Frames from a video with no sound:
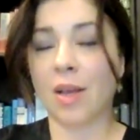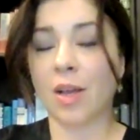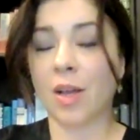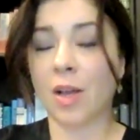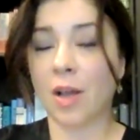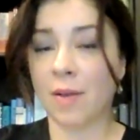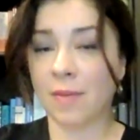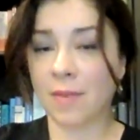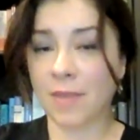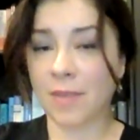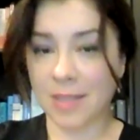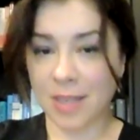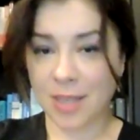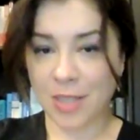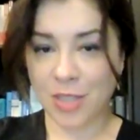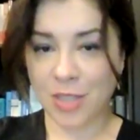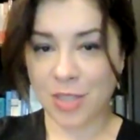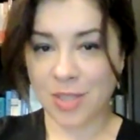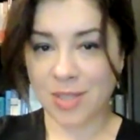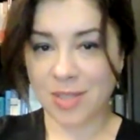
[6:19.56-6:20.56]

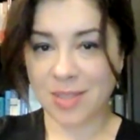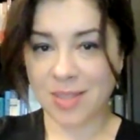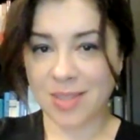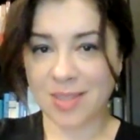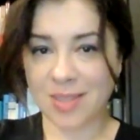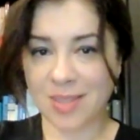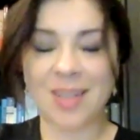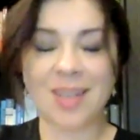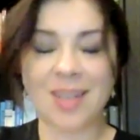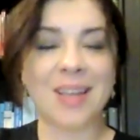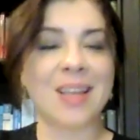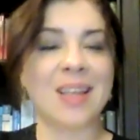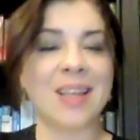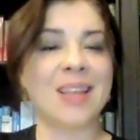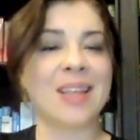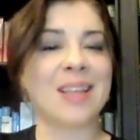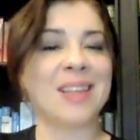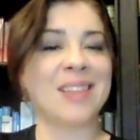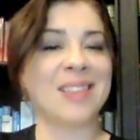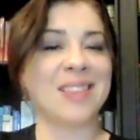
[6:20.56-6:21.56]
Conversations
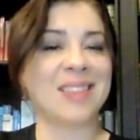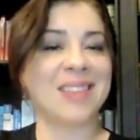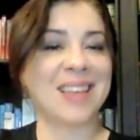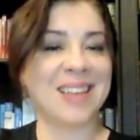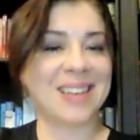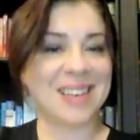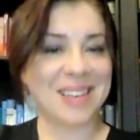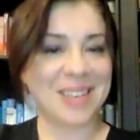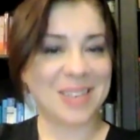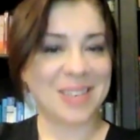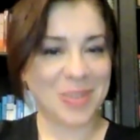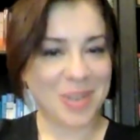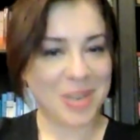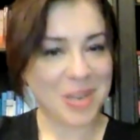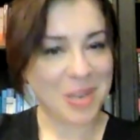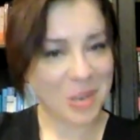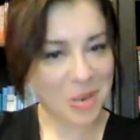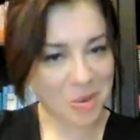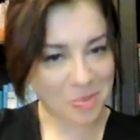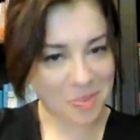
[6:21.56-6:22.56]
that lead to
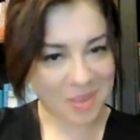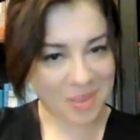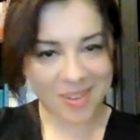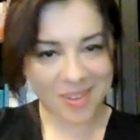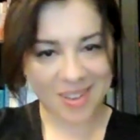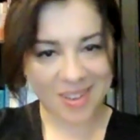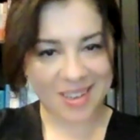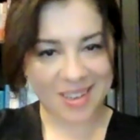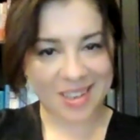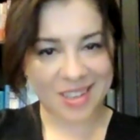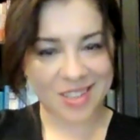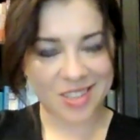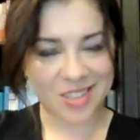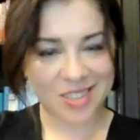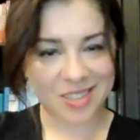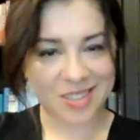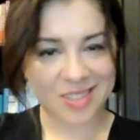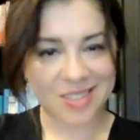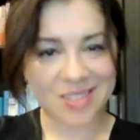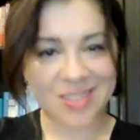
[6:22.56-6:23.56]
human
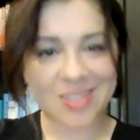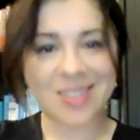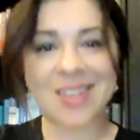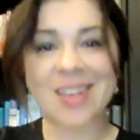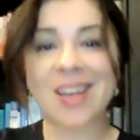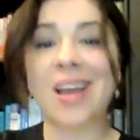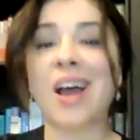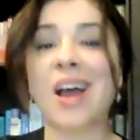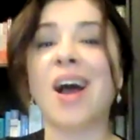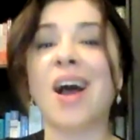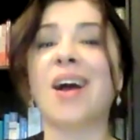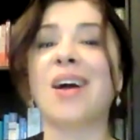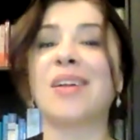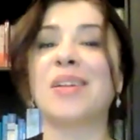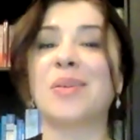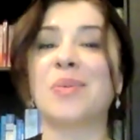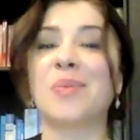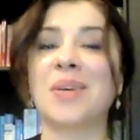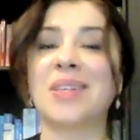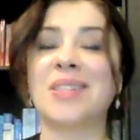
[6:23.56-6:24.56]
connections are
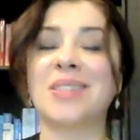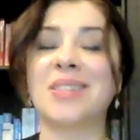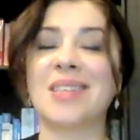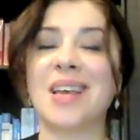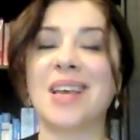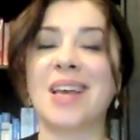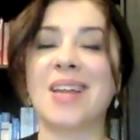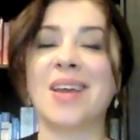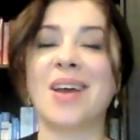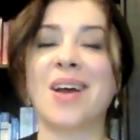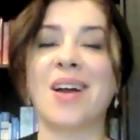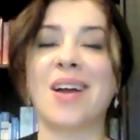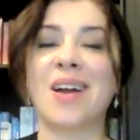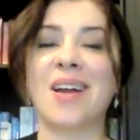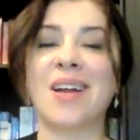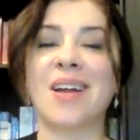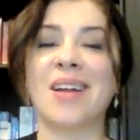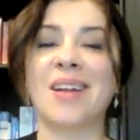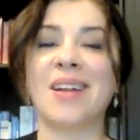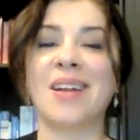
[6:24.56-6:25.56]
the ones that
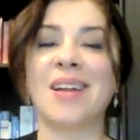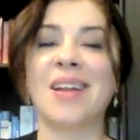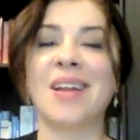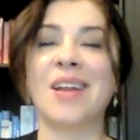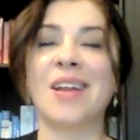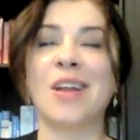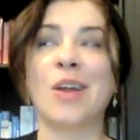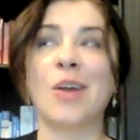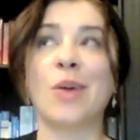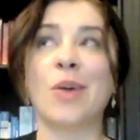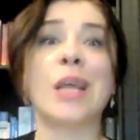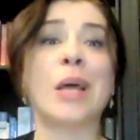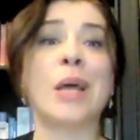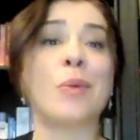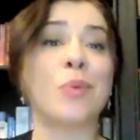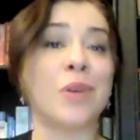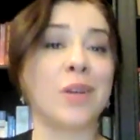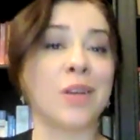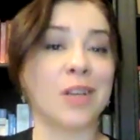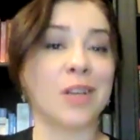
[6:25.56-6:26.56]

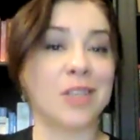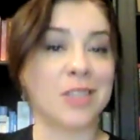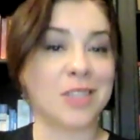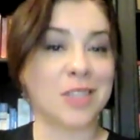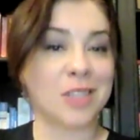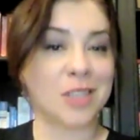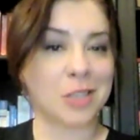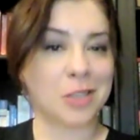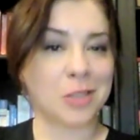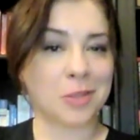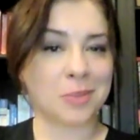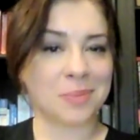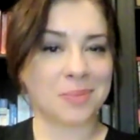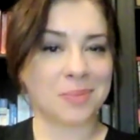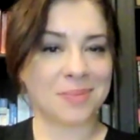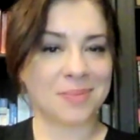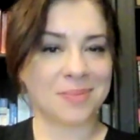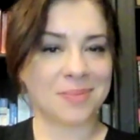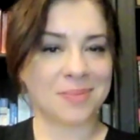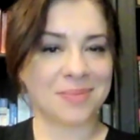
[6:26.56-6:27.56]
will continue.
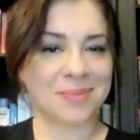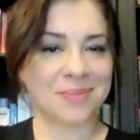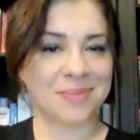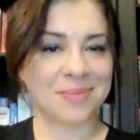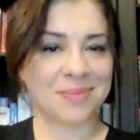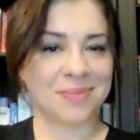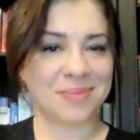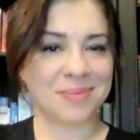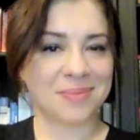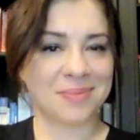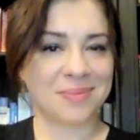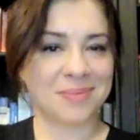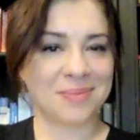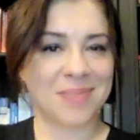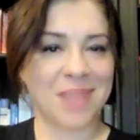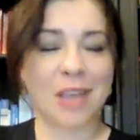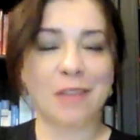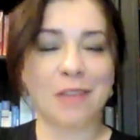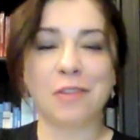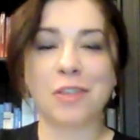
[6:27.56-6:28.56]

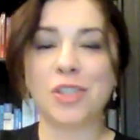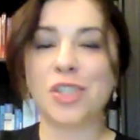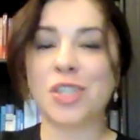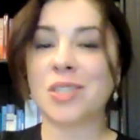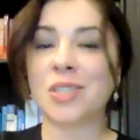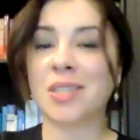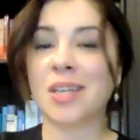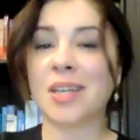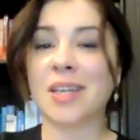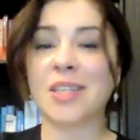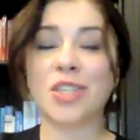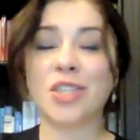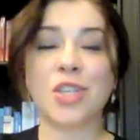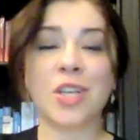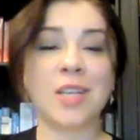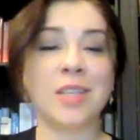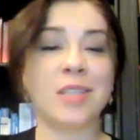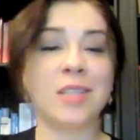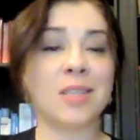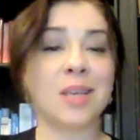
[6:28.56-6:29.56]
If you just
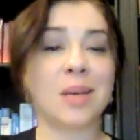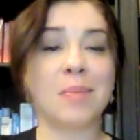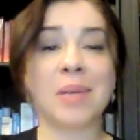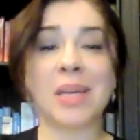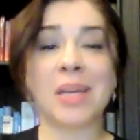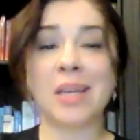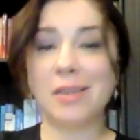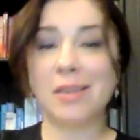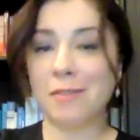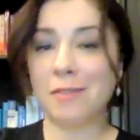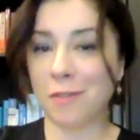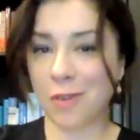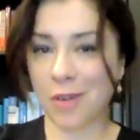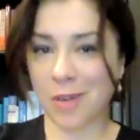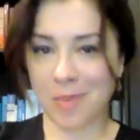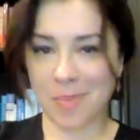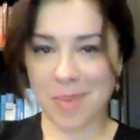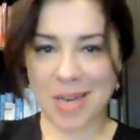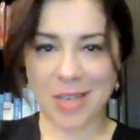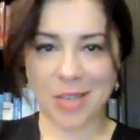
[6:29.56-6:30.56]
exchange some info
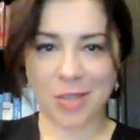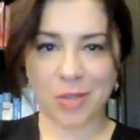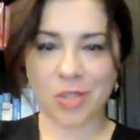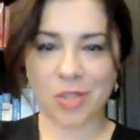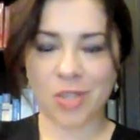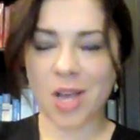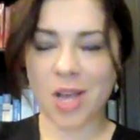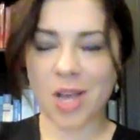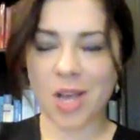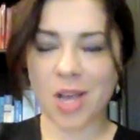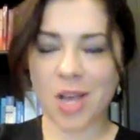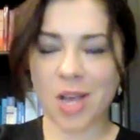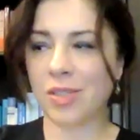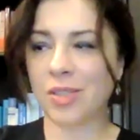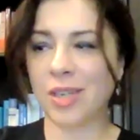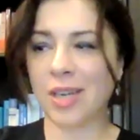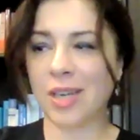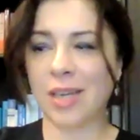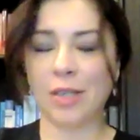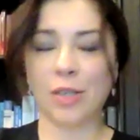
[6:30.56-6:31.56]
about your
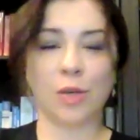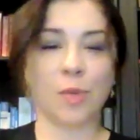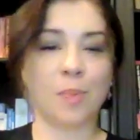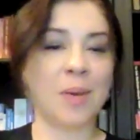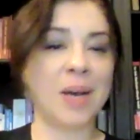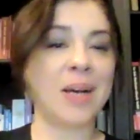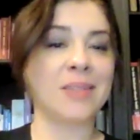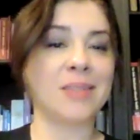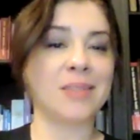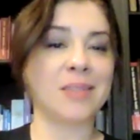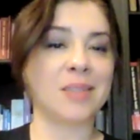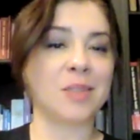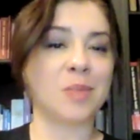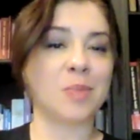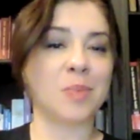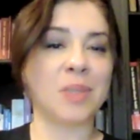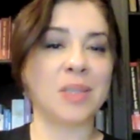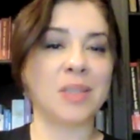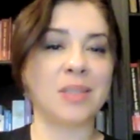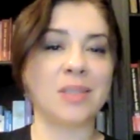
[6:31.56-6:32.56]
title and your past
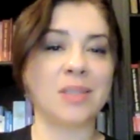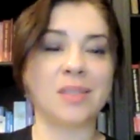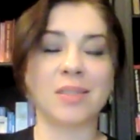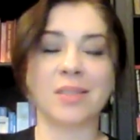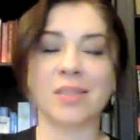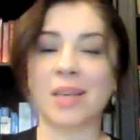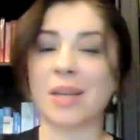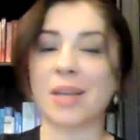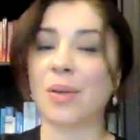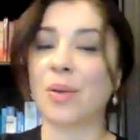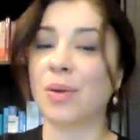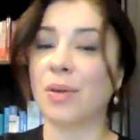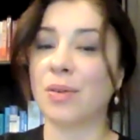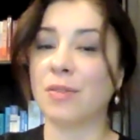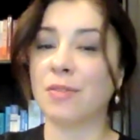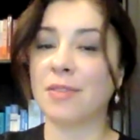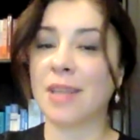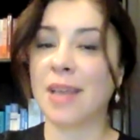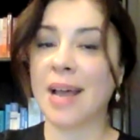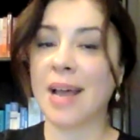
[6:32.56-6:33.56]
experiences and all
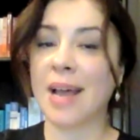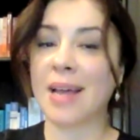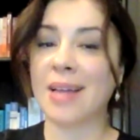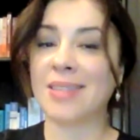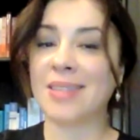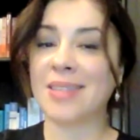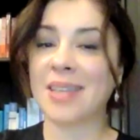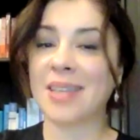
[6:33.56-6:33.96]
of that,